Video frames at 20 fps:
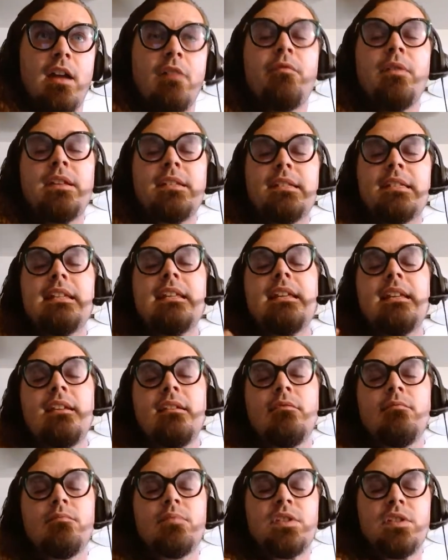if we
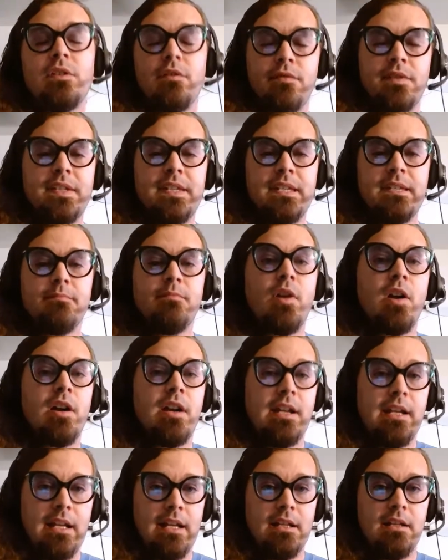see services
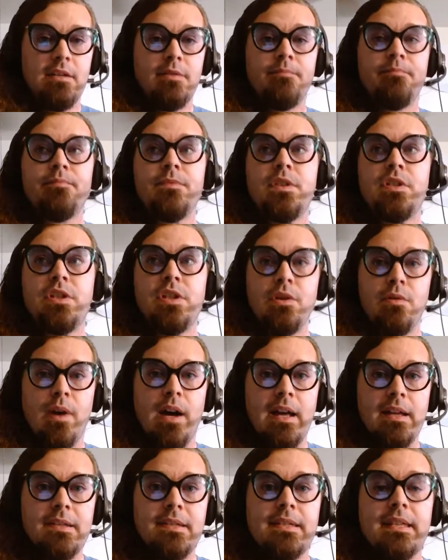marketed to
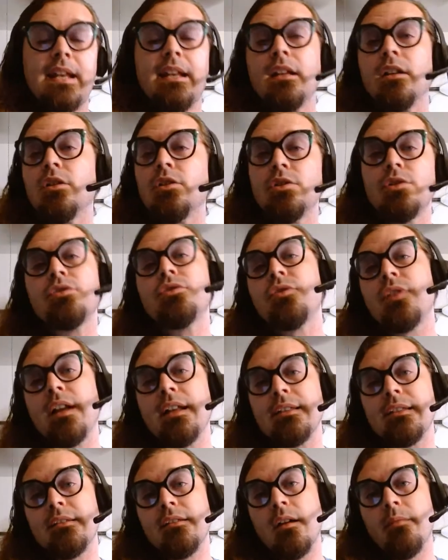us that include
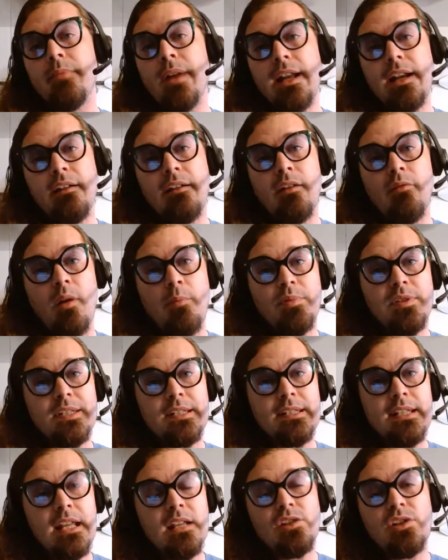trans and non-binary
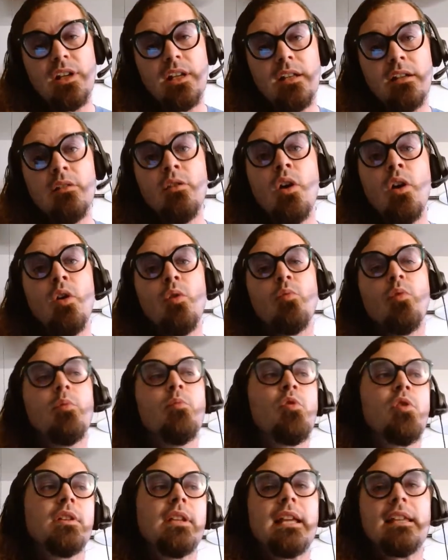representation, we're
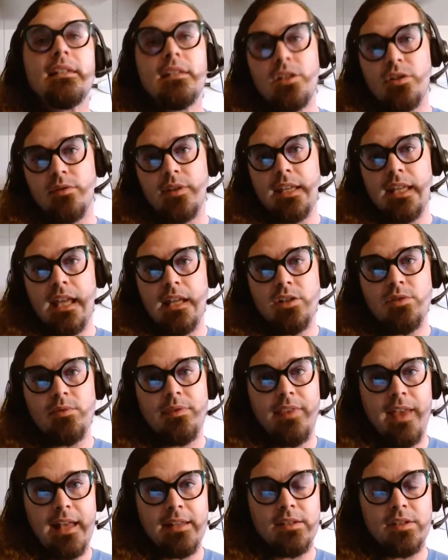more likely to engage
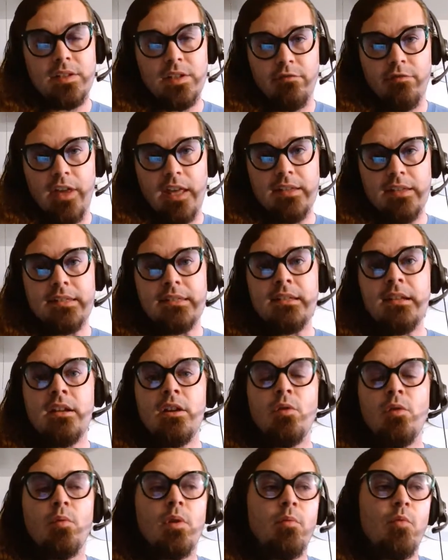with that service.
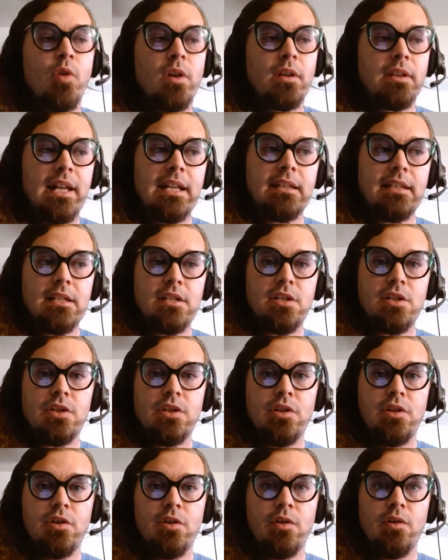We're more likely
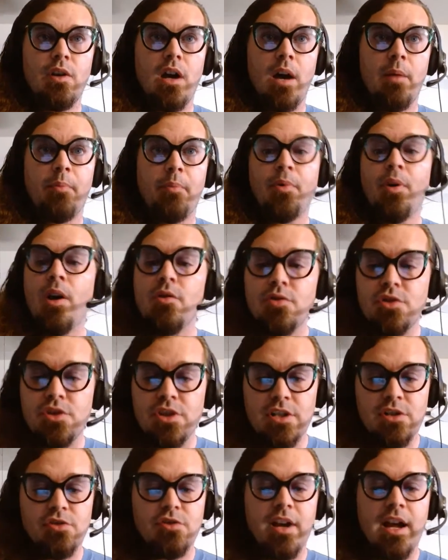to approach
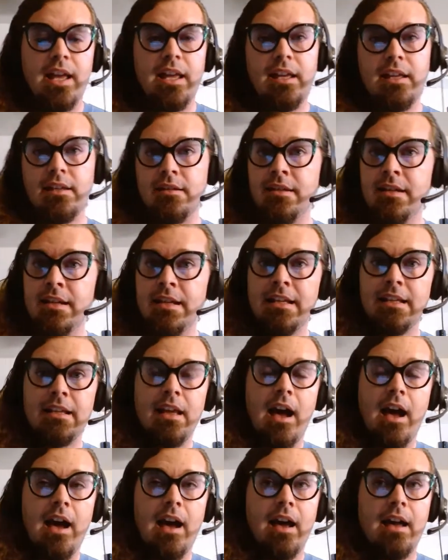and try and
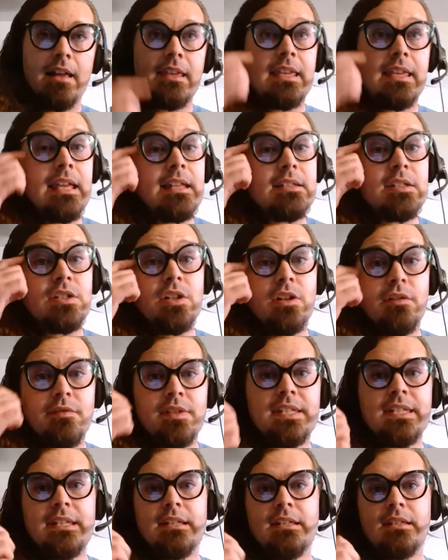get
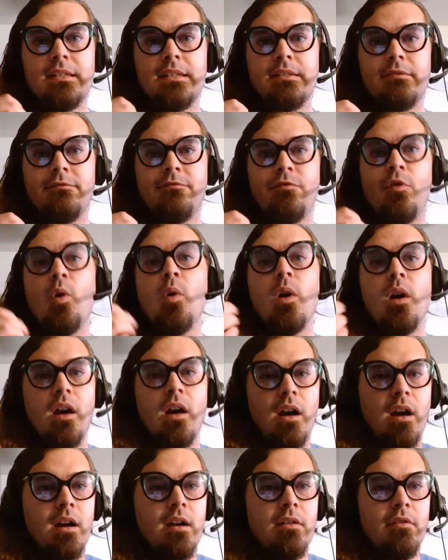services
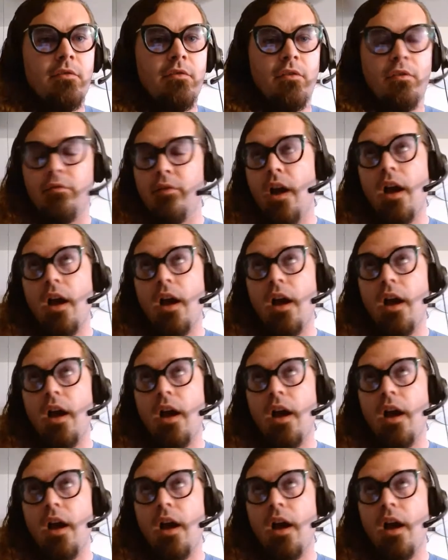for